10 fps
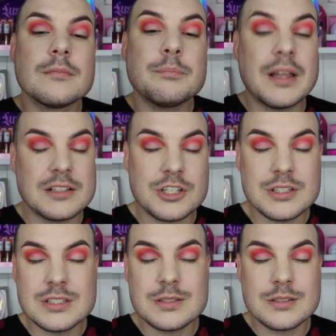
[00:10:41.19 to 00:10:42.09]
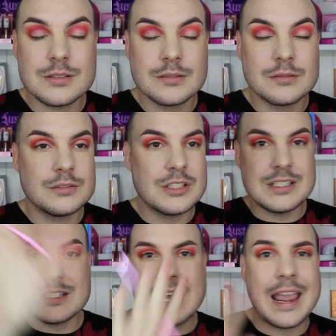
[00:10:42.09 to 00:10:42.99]
But just to
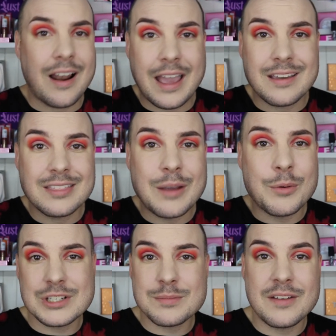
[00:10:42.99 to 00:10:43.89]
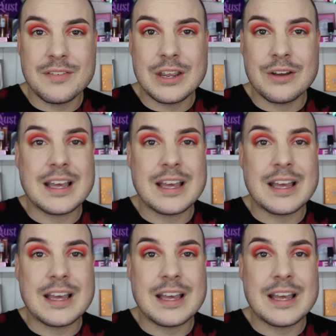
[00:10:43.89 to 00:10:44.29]
say, like, they watched my video.